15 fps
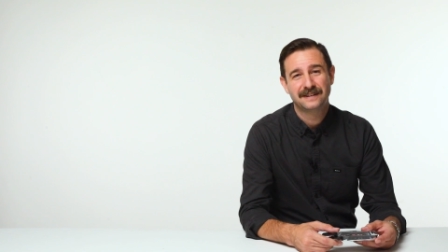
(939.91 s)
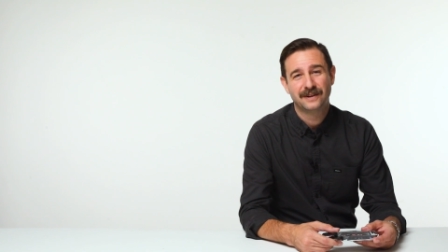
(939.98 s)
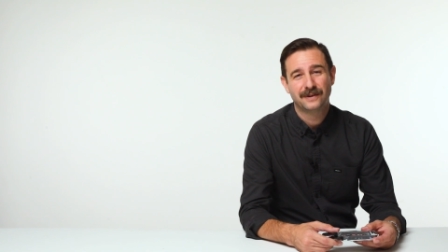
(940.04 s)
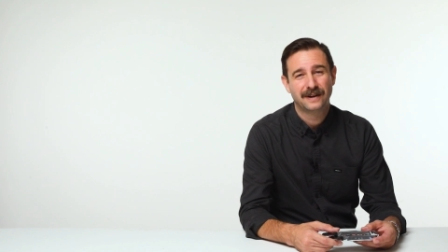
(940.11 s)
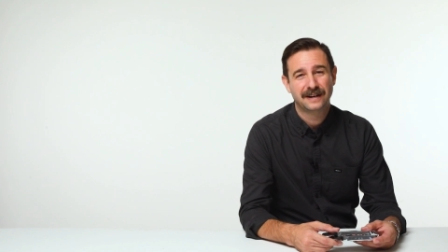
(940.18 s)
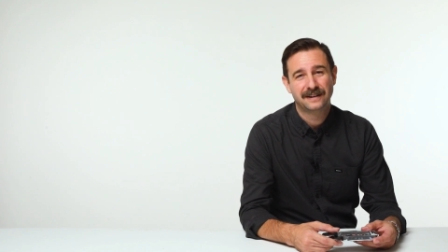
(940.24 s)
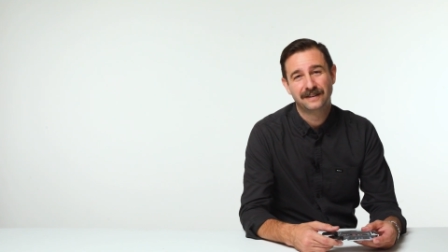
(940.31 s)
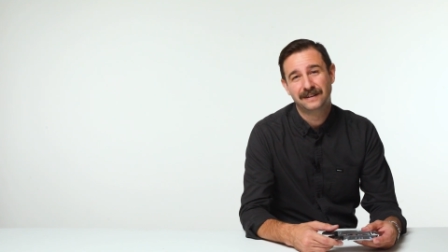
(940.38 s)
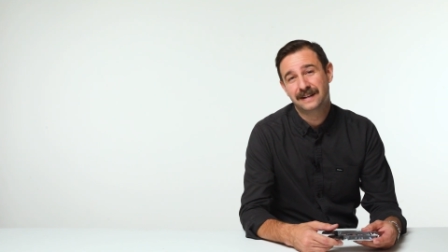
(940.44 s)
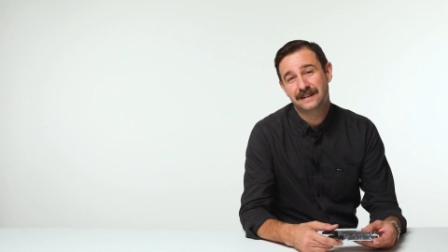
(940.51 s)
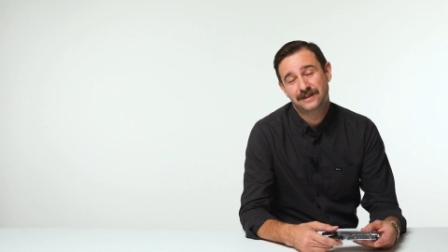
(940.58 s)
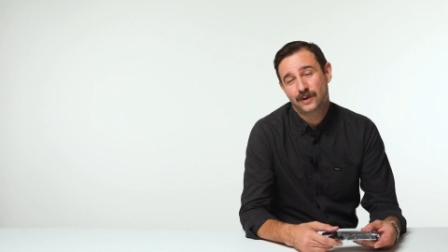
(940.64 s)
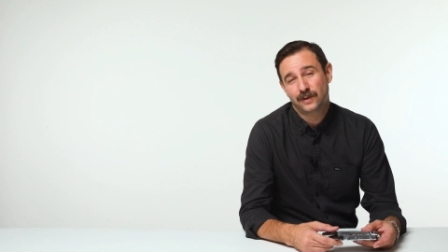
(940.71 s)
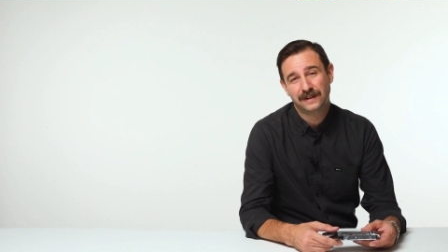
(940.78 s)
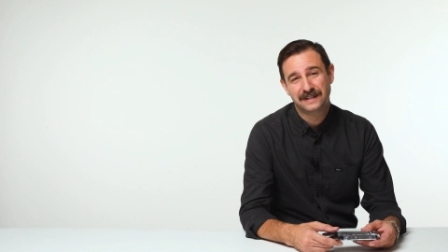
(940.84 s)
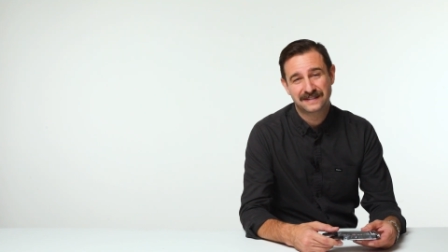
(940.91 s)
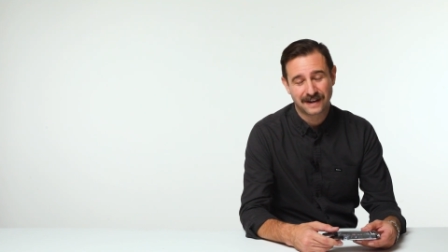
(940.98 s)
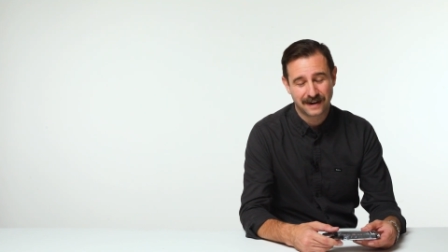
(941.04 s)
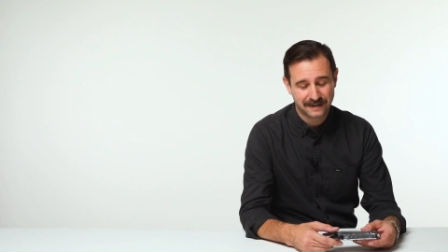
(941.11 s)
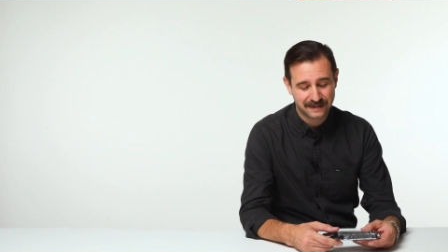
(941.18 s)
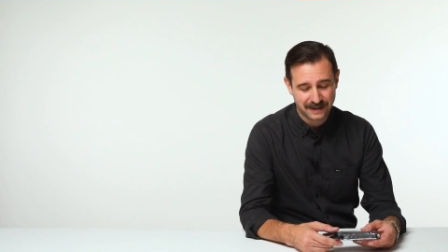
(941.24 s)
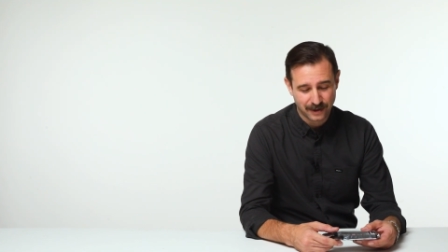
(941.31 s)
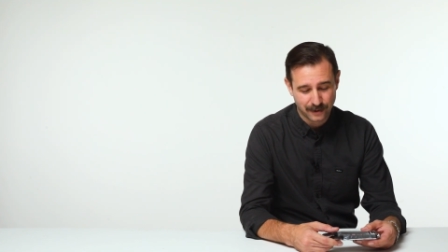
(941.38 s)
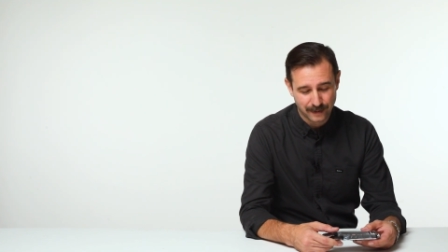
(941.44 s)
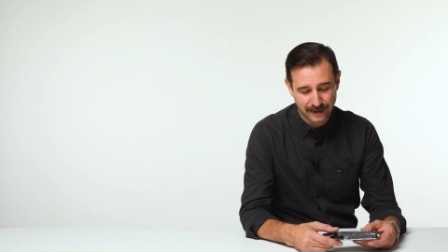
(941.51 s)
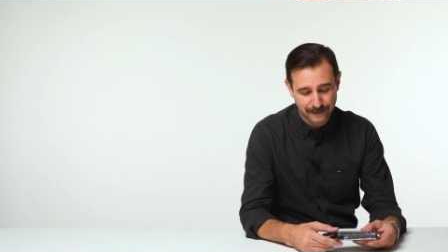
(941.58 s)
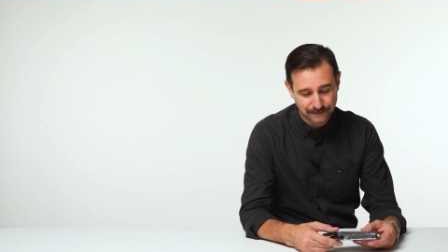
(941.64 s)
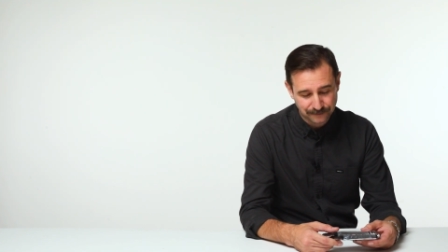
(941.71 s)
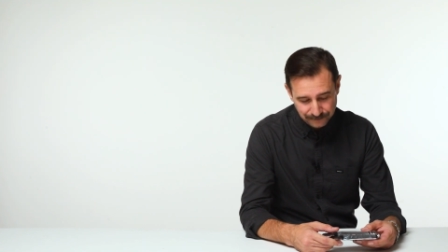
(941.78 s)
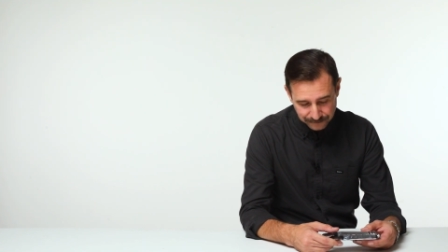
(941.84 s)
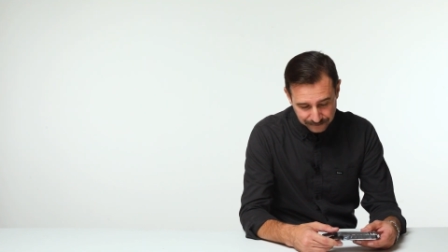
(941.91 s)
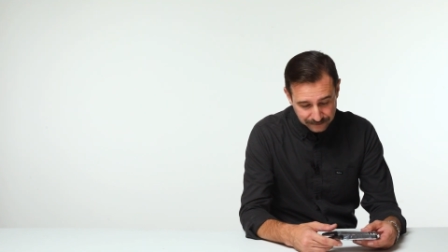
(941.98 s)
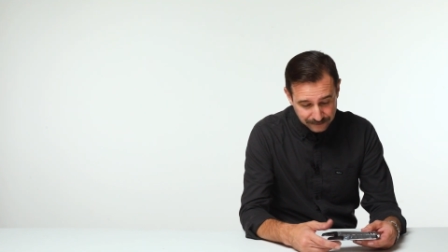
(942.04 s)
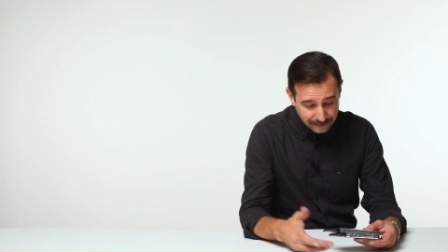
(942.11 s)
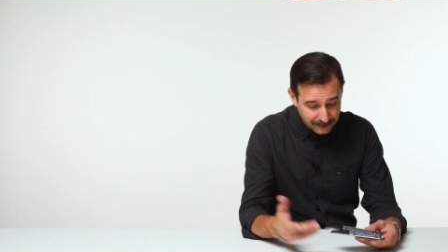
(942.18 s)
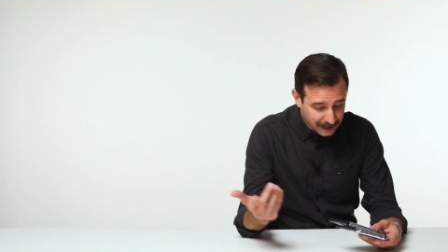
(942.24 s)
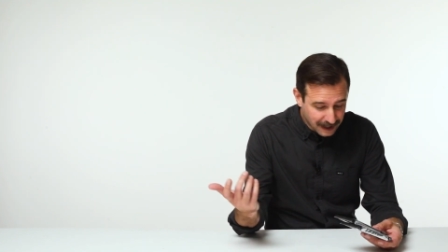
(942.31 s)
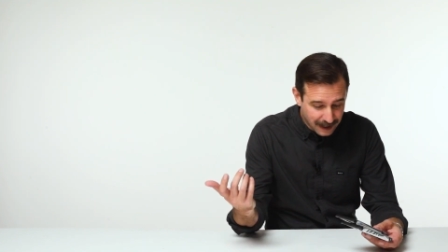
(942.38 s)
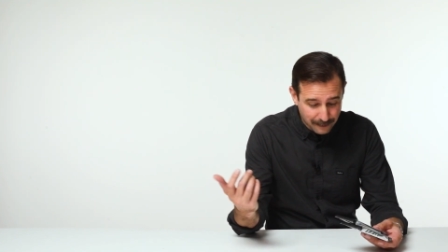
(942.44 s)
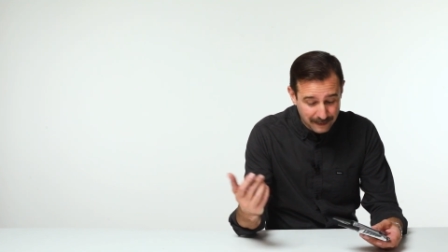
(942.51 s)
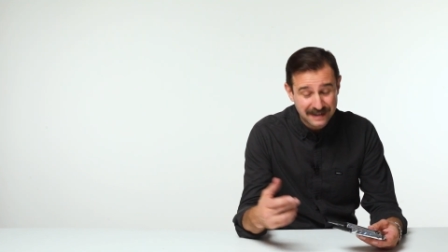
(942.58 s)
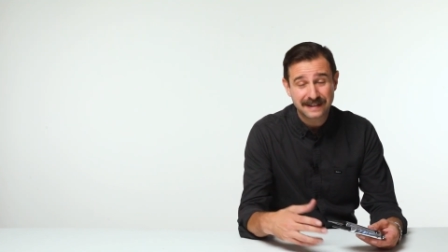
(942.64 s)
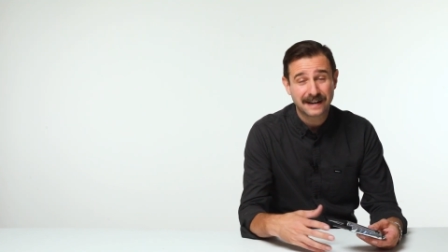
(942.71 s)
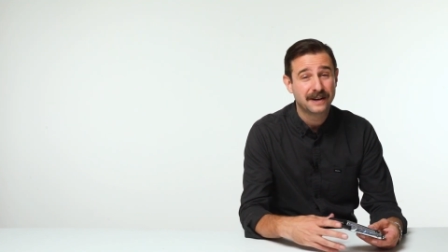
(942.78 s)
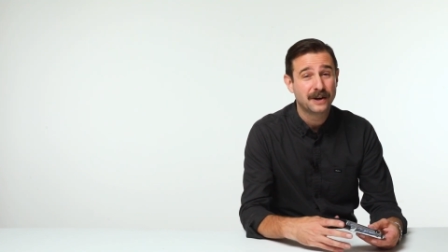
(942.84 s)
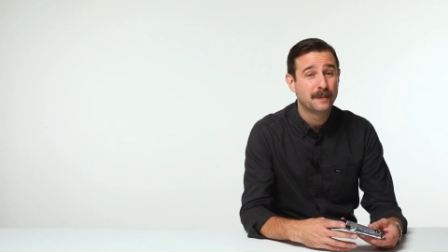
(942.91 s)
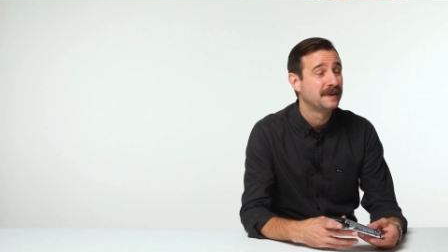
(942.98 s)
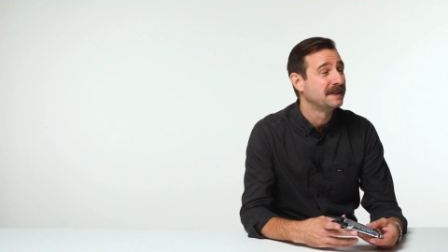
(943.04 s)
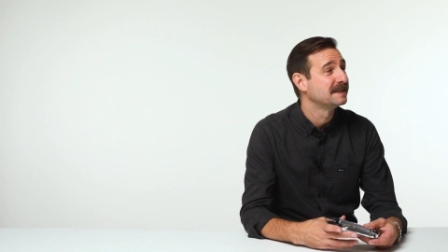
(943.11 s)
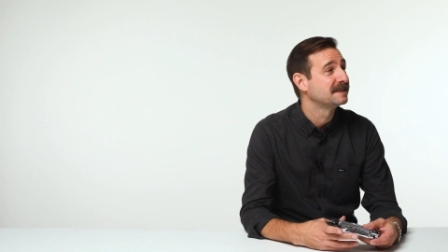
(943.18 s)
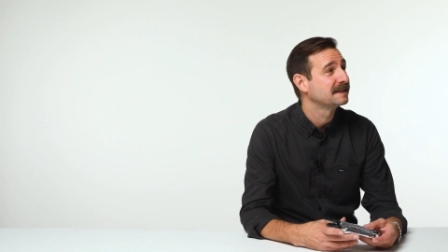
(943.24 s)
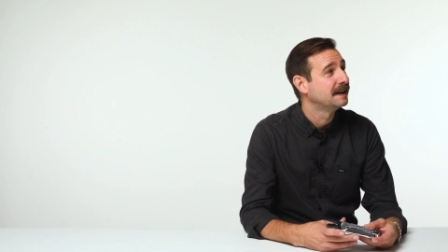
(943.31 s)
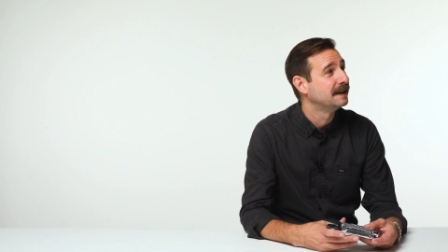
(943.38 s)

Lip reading: I could get totally skunked here, but I'm excited to open this.